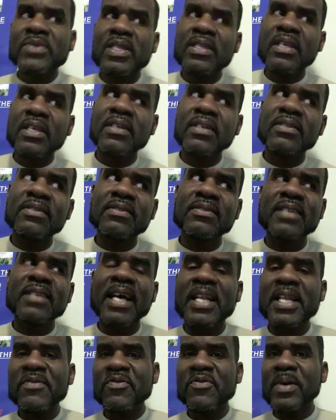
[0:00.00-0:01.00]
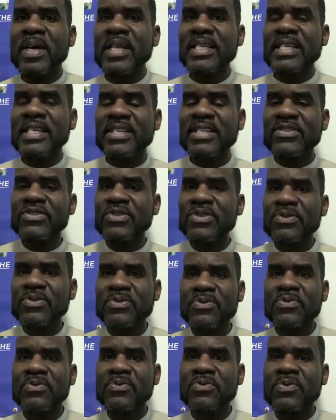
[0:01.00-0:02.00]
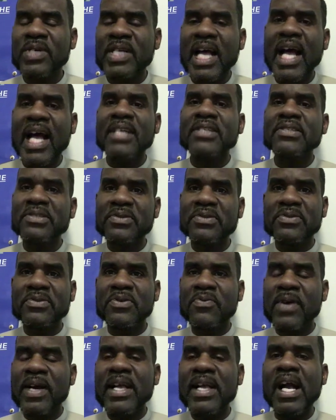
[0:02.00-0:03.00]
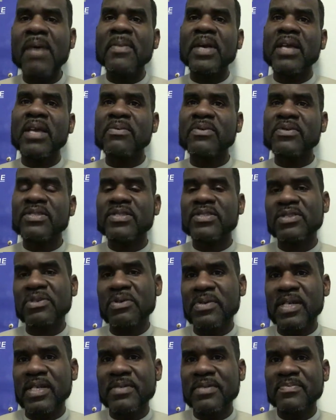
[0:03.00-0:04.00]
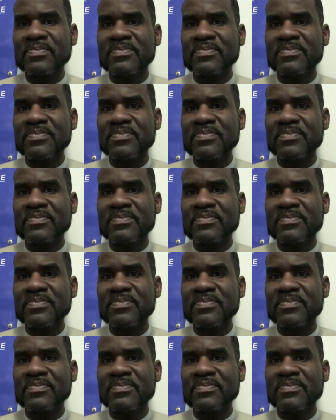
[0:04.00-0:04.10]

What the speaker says: then not everybody can do what I do the way I'm able to do it,